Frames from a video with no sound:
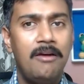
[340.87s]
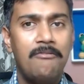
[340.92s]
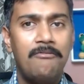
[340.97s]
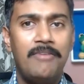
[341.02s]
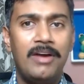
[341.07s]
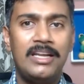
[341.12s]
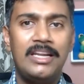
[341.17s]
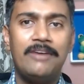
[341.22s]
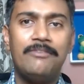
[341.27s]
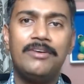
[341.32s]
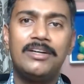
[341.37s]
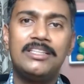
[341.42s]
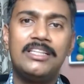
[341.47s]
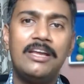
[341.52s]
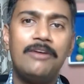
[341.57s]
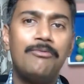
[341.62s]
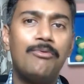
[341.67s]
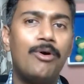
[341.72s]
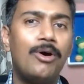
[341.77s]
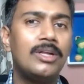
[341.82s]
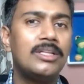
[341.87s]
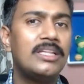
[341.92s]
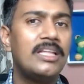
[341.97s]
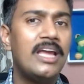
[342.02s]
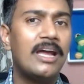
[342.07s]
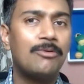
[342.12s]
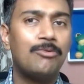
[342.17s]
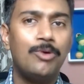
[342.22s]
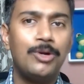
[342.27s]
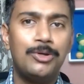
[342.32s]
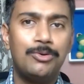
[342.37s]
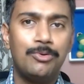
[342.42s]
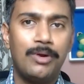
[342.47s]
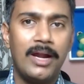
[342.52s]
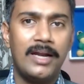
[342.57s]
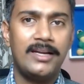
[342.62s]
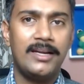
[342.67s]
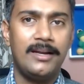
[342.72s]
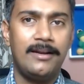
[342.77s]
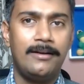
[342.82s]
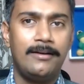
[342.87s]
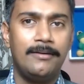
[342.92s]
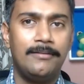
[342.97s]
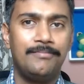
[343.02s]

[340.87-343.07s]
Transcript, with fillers: Whenever they want, they are going to get it.